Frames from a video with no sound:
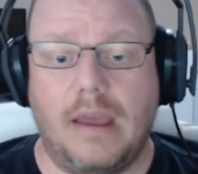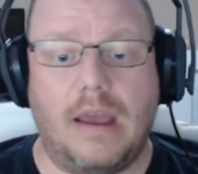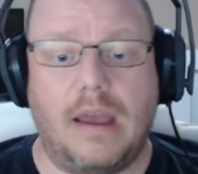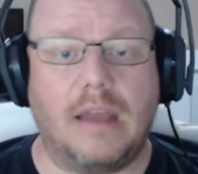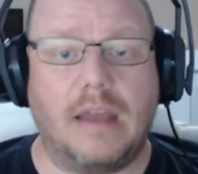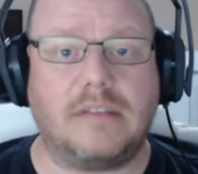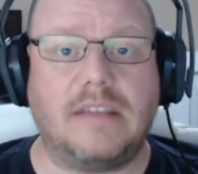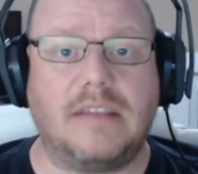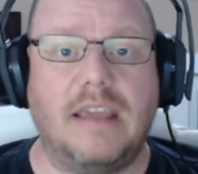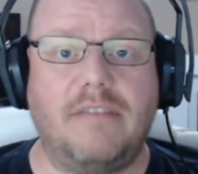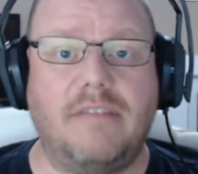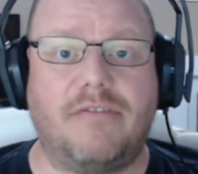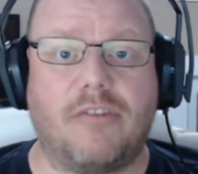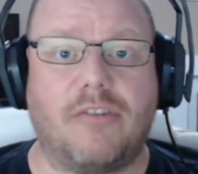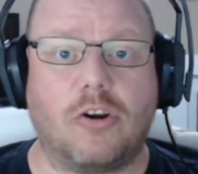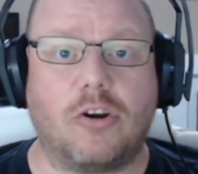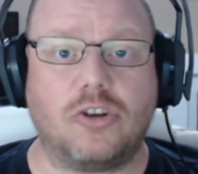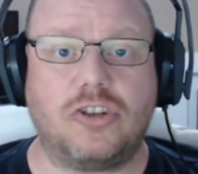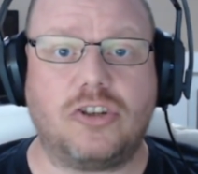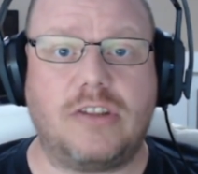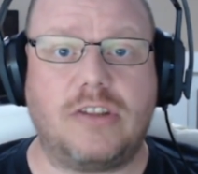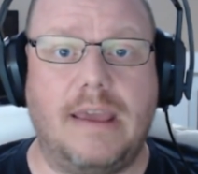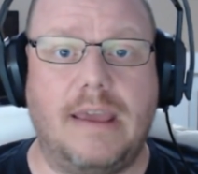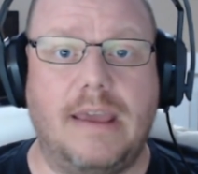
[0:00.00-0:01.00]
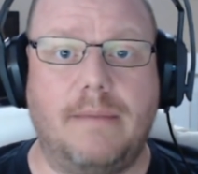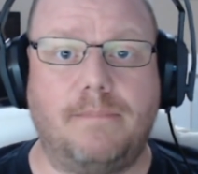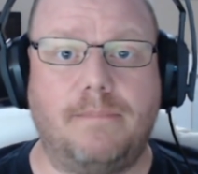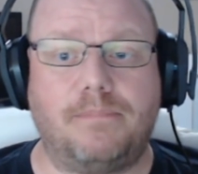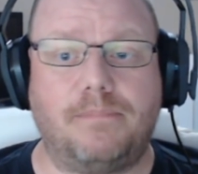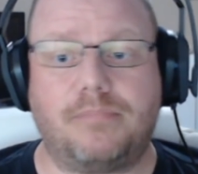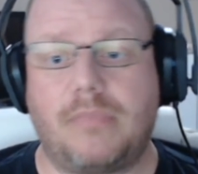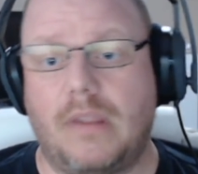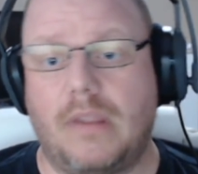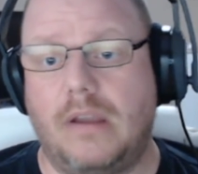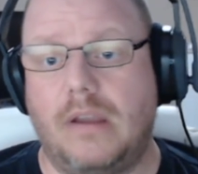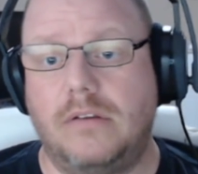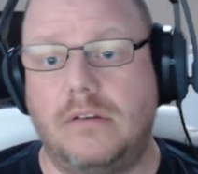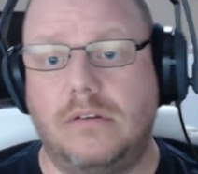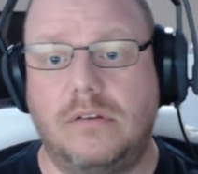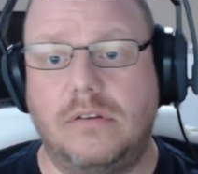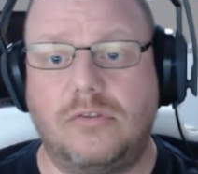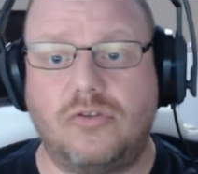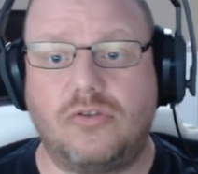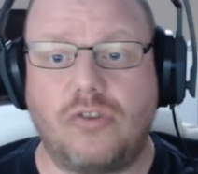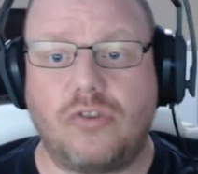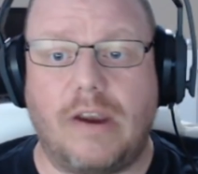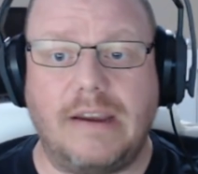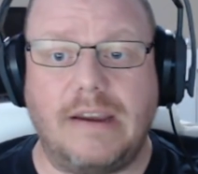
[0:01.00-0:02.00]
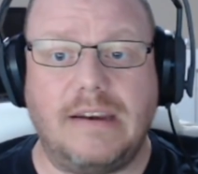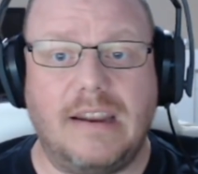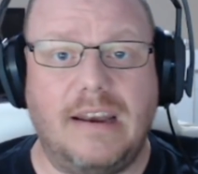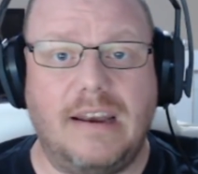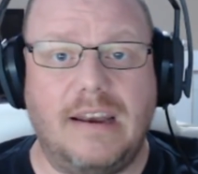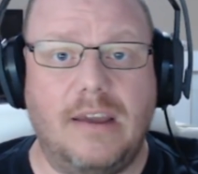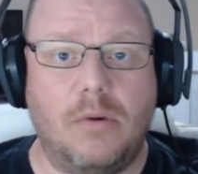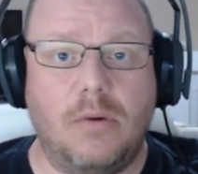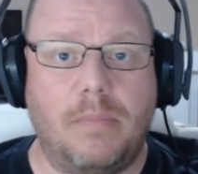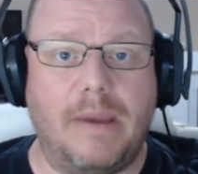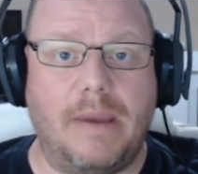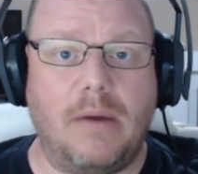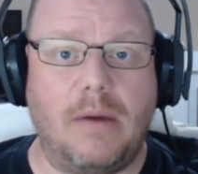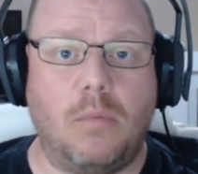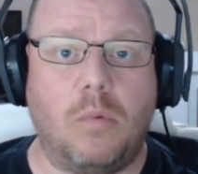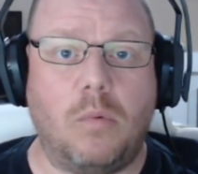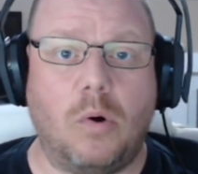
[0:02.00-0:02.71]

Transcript: I defrost it, drain a little bit of